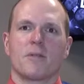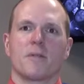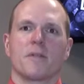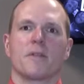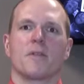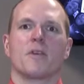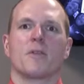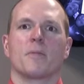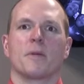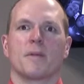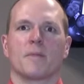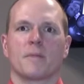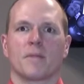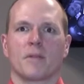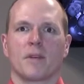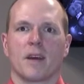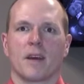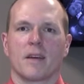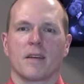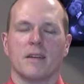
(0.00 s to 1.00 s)
done with therapy,
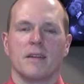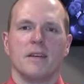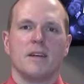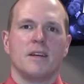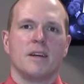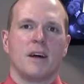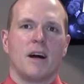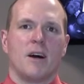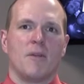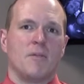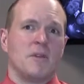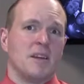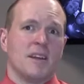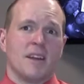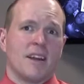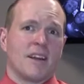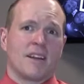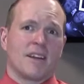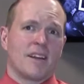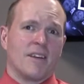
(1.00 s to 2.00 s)
okay? And
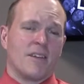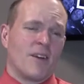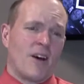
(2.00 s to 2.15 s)
again,